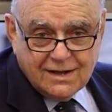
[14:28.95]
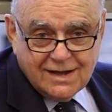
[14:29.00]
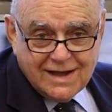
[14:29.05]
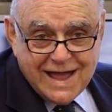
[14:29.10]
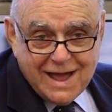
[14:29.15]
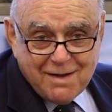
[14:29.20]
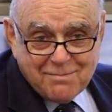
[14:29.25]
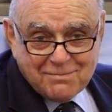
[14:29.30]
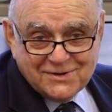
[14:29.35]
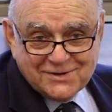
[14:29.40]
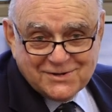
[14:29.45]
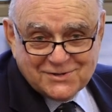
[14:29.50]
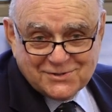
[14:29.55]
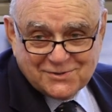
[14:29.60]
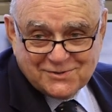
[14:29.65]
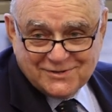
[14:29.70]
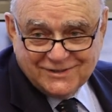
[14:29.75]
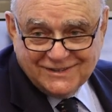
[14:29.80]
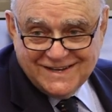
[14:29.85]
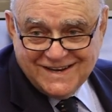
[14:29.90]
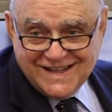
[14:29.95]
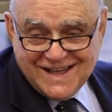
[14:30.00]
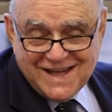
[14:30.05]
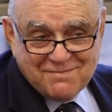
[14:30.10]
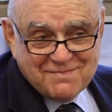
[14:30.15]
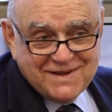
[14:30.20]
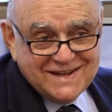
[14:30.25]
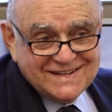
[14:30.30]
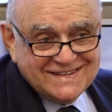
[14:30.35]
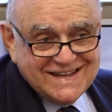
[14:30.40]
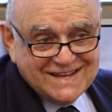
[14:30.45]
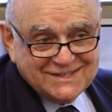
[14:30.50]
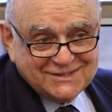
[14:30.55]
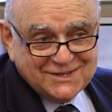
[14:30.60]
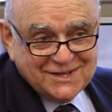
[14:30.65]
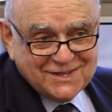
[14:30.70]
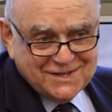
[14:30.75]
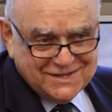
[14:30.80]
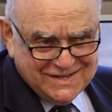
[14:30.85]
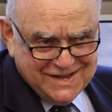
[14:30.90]
I happened to just cleaning out my desk
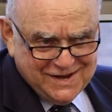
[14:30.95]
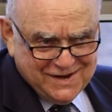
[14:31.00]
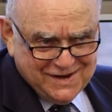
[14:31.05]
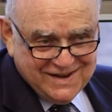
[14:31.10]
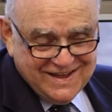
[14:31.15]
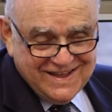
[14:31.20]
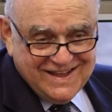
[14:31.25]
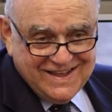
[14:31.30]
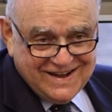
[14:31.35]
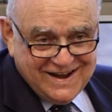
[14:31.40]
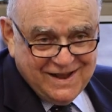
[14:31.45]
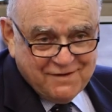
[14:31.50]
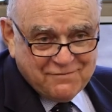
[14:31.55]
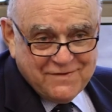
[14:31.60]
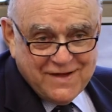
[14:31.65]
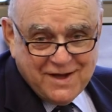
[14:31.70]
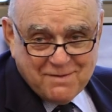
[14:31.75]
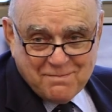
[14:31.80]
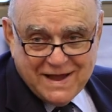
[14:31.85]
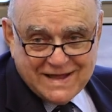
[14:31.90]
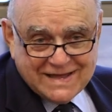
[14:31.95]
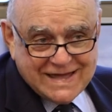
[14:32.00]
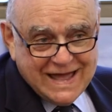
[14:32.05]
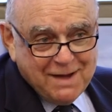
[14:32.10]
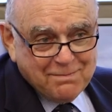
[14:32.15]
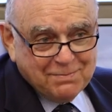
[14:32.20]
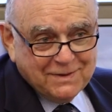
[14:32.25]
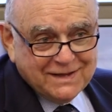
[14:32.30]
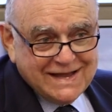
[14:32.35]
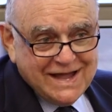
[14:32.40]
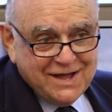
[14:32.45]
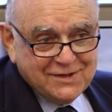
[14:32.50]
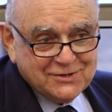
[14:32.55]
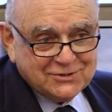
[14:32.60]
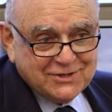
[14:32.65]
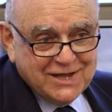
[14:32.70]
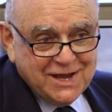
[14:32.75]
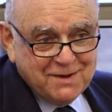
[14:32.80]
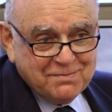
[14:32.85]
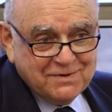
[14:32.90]
the other day, I found my capital account
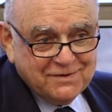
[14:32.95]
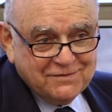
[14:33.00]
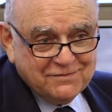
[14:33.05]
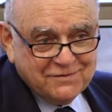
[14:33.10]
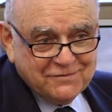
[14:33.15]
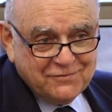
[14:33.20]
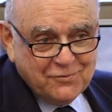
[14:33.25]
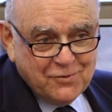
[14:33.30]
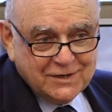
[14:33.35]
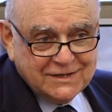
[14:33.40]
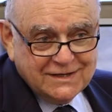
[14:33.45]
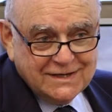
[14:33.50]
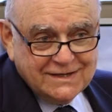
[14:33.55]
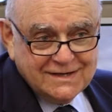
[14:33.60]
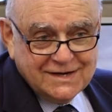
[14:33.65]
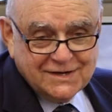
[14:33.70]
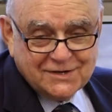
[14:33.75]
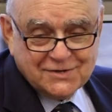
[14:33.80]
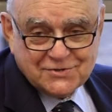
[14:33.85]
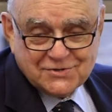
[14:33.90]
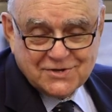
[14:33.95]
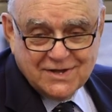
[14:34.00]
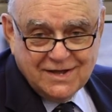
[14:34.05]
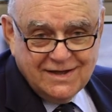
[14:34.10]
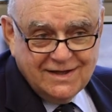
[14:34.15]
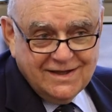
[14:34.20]
statement for 14 years.